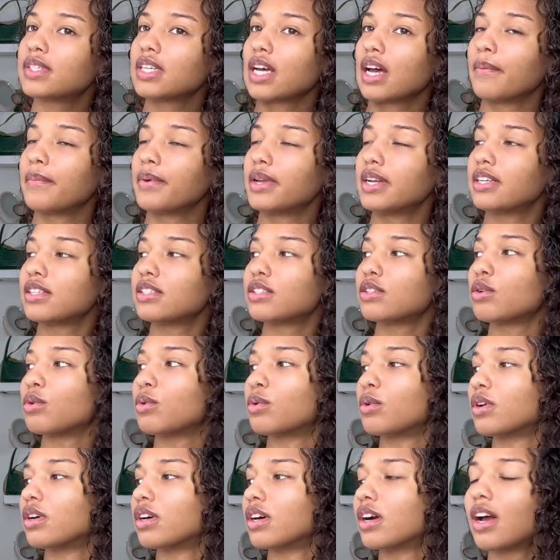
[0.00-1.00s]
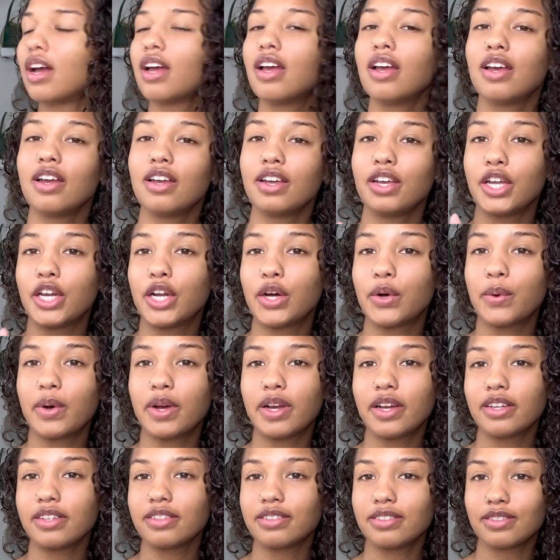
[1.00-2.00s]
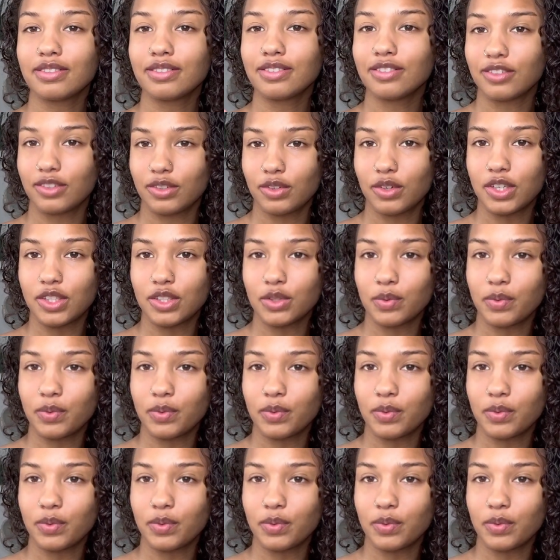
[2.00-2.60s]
time it is, or you know what, it's